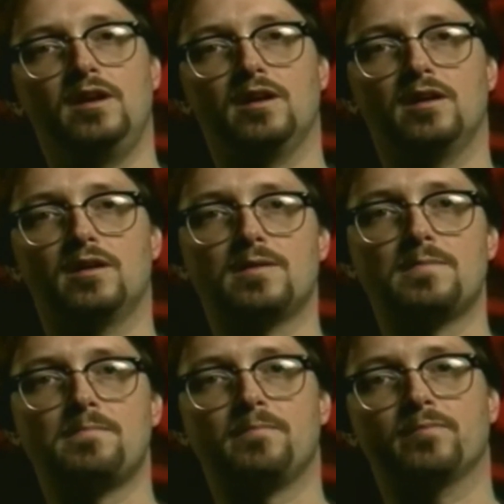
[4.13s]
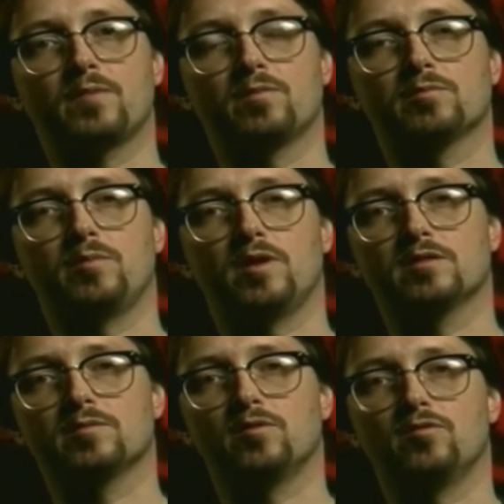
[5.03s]
I'm
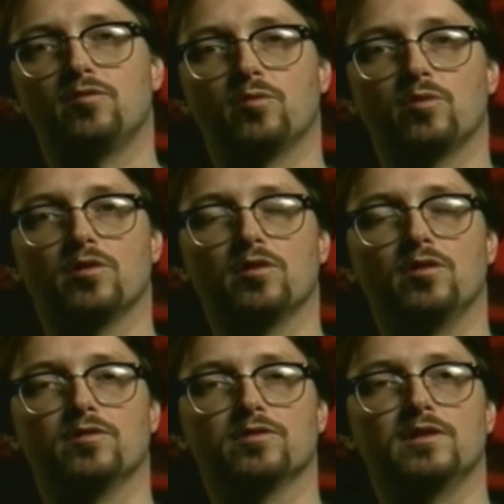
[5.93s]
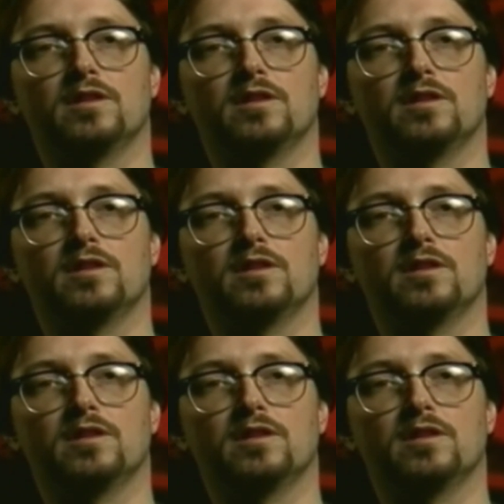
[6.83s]
responsible for overseeing